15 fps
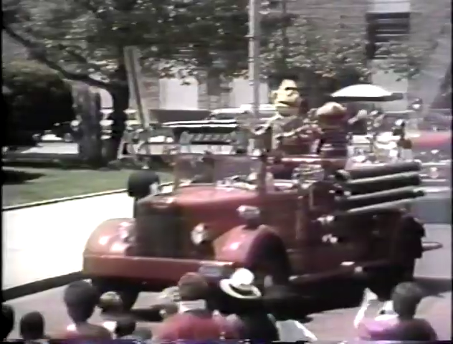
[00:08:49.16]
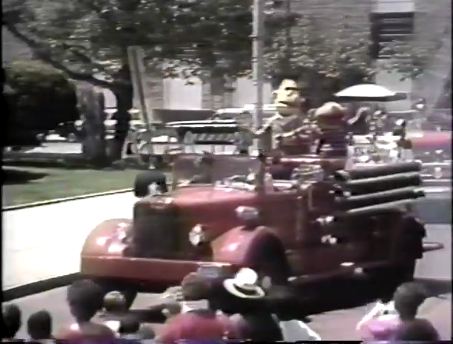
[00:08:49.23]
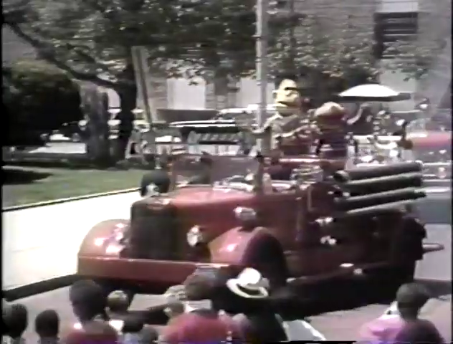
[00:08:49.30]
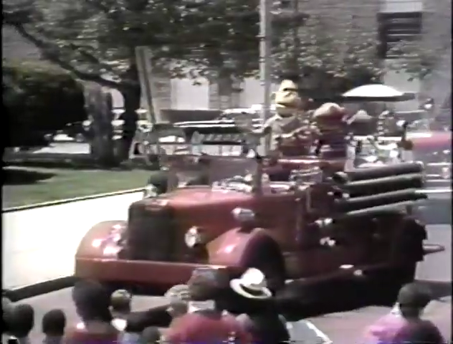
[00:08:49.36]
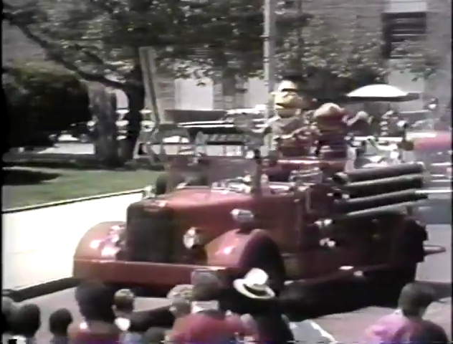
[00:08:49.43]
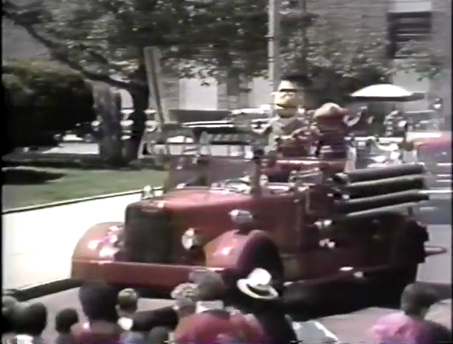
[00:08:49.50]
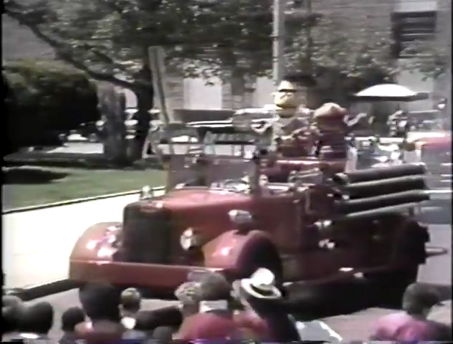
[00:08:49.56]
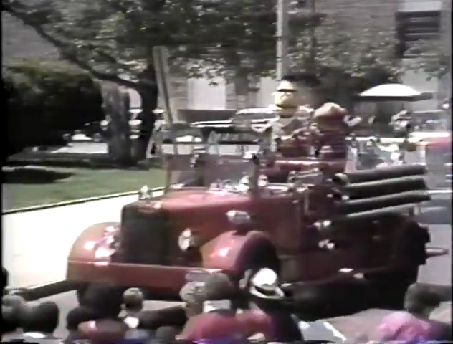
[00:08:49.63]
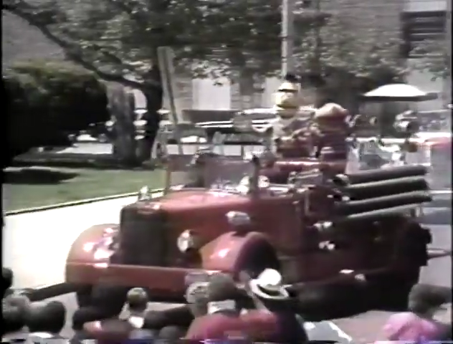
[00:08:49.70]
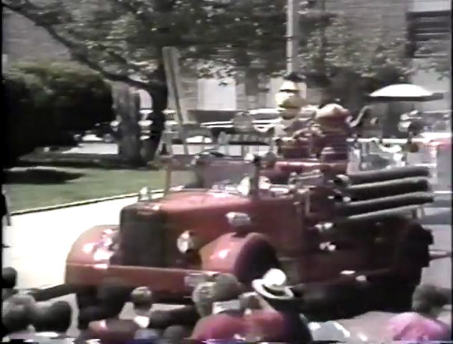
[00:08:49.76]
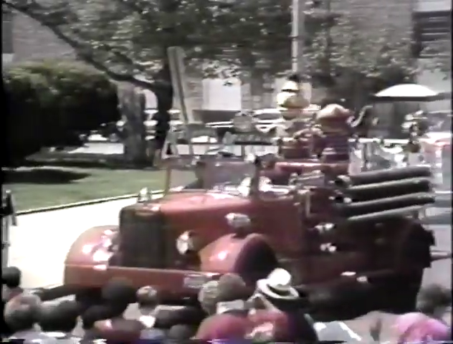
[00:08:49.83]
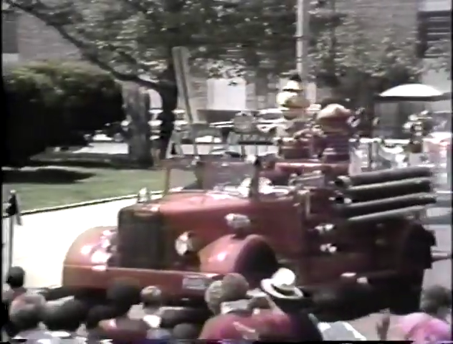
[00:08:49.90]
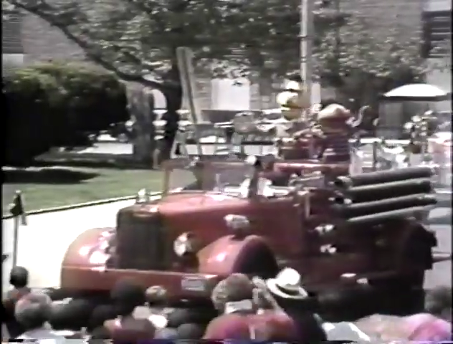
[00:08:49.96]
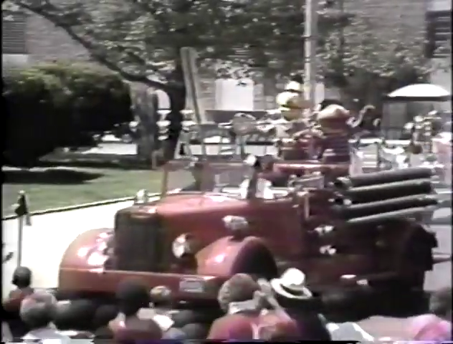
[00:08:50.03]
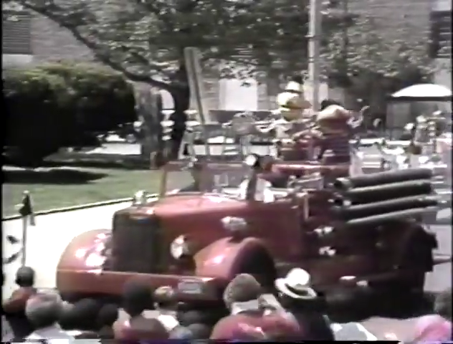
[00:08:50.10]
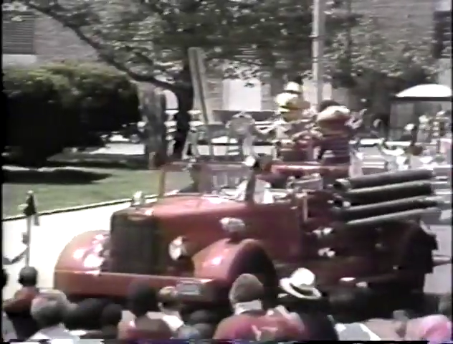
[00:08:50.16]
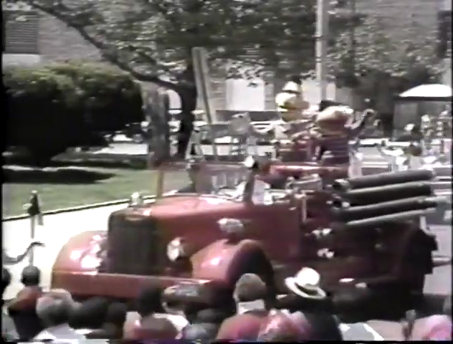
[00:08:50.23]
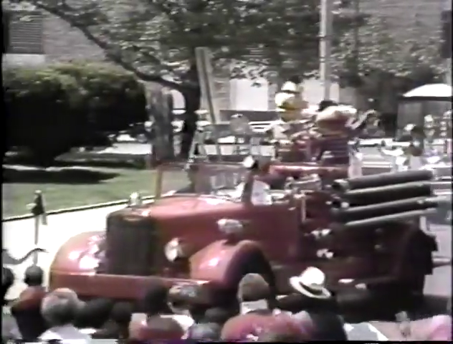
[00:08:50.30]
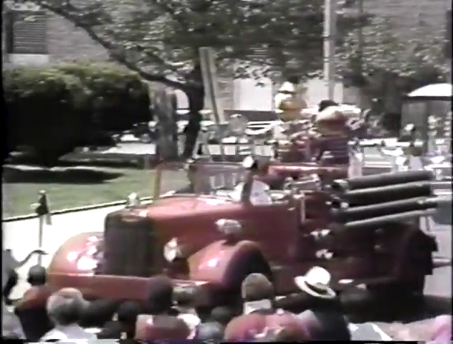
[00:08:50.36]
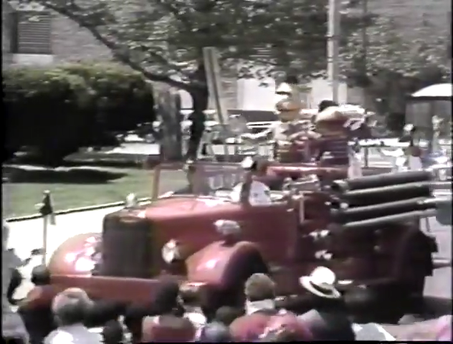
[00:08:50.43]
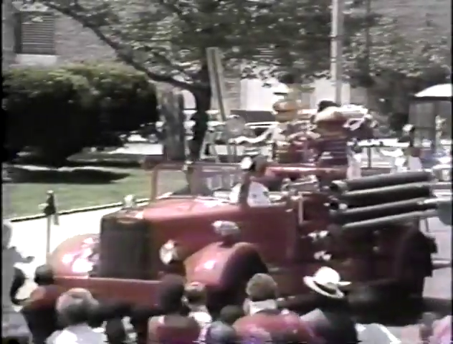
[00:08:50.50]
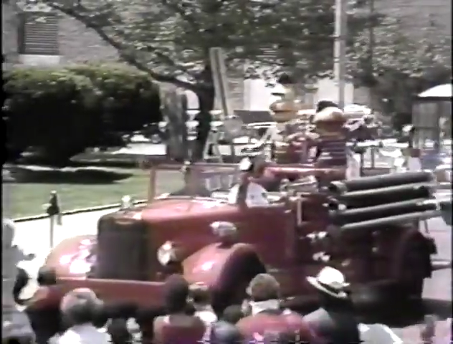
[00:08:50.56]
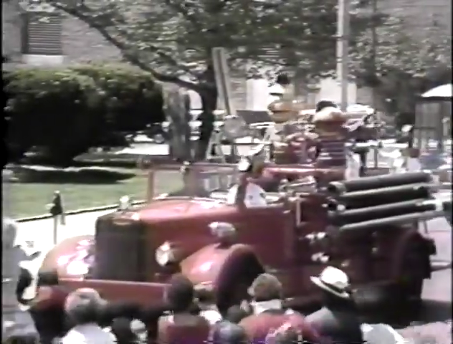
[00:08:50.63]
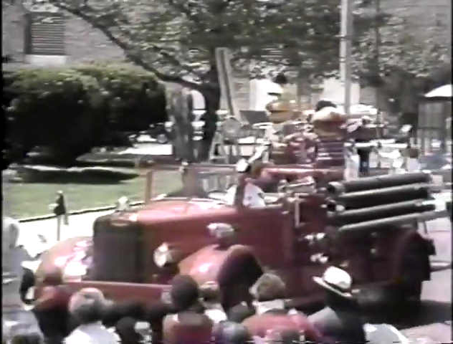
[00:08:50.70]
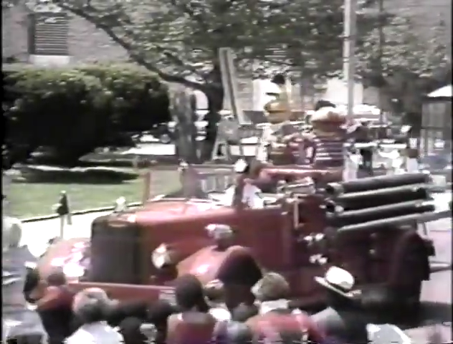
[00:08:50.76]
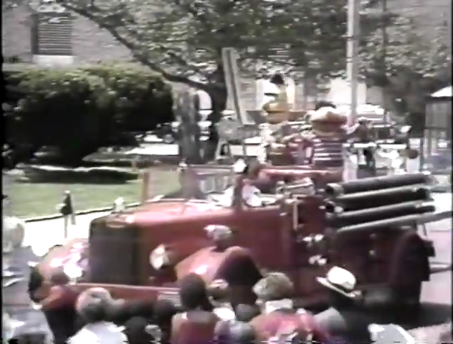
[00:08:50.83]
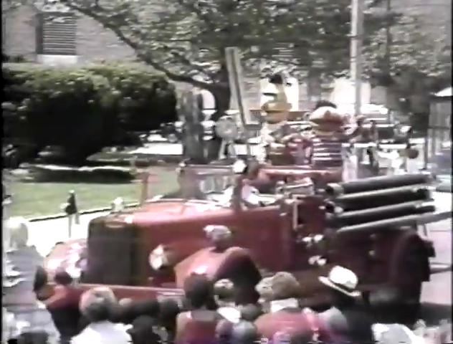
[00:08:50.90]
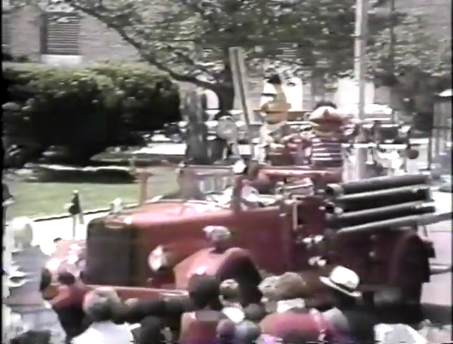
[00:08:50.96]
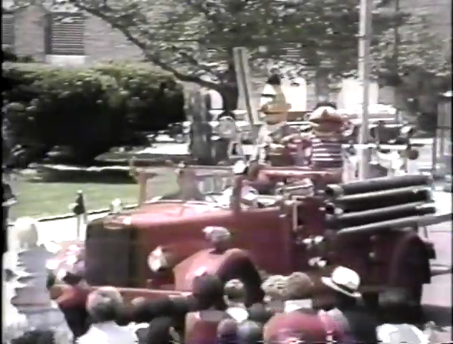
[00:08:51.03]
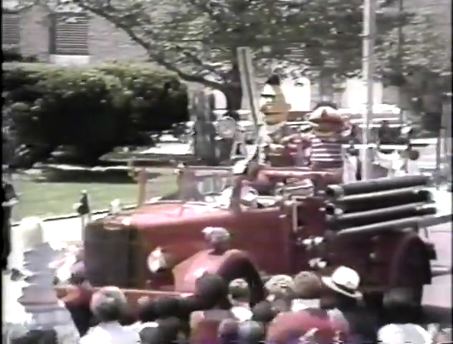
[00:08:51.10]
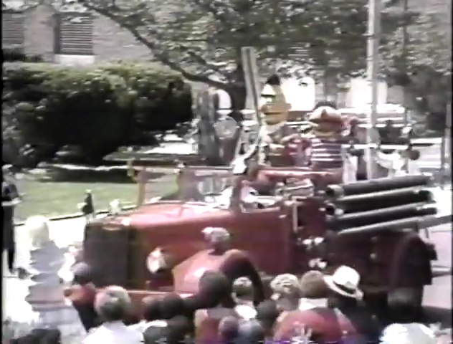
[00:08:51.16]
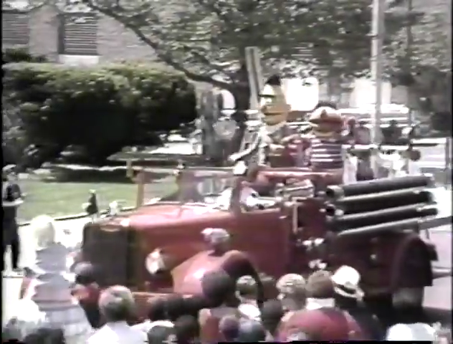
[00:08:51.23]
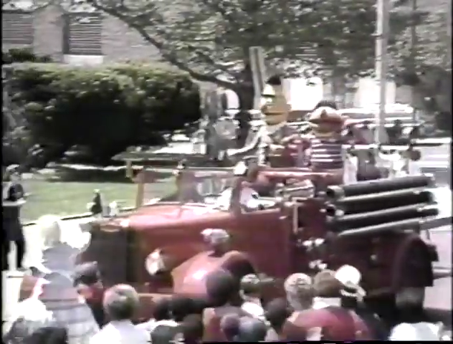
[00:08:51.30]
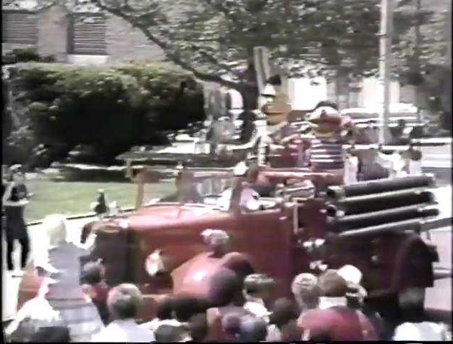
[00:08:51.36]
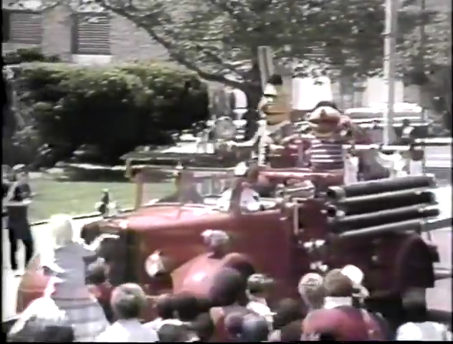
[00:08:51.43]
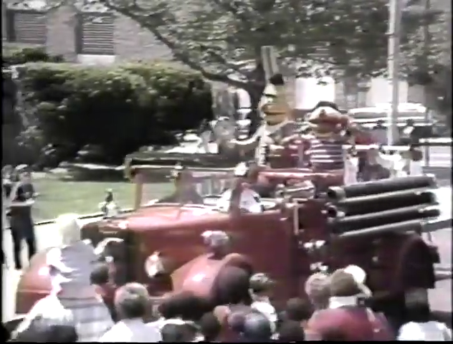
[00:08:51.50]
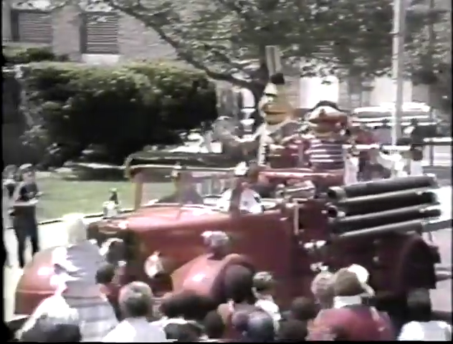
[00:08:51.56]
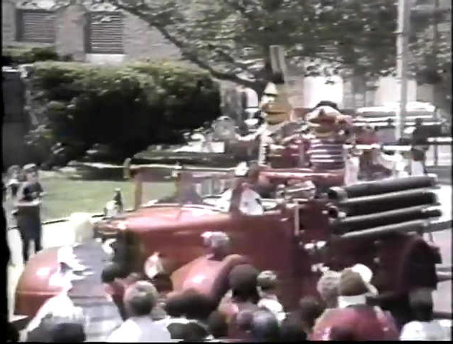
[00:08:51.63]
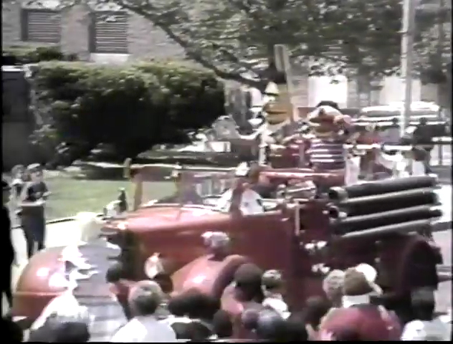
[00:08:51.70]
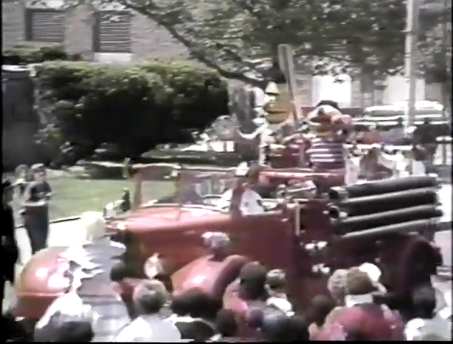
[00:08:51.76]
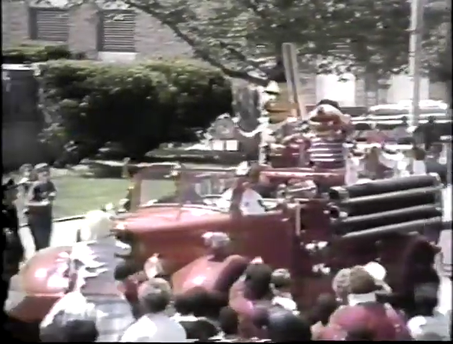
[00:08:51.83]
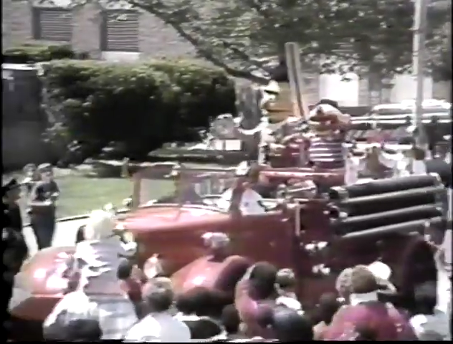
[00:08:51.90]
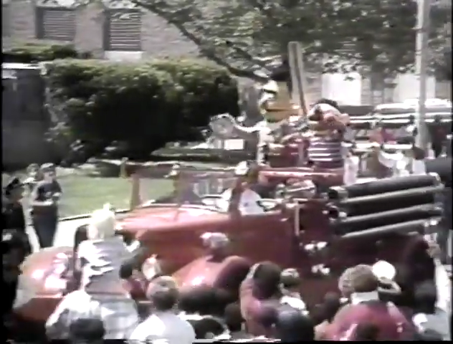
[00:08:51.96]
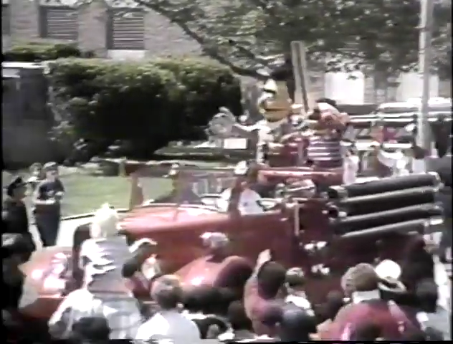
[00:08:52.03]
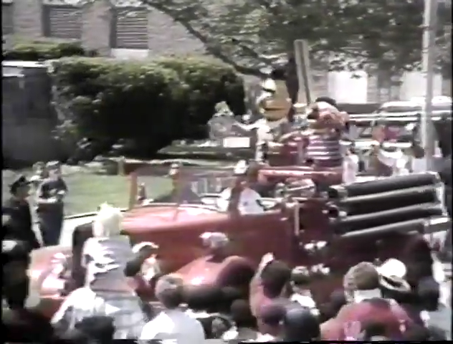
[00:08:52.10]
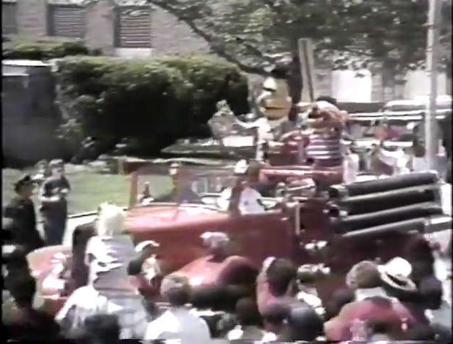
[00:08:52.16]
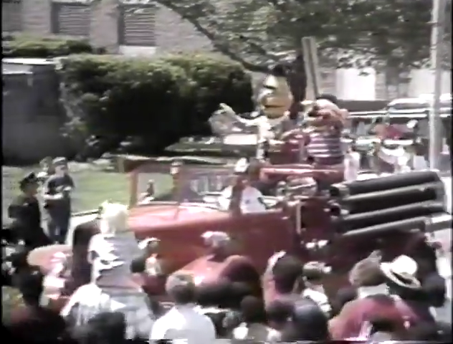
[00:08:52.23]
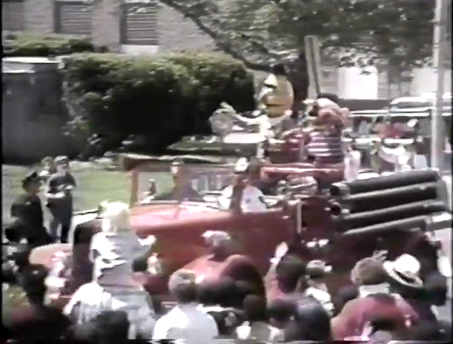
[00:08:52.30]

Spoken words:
(no speaker visible)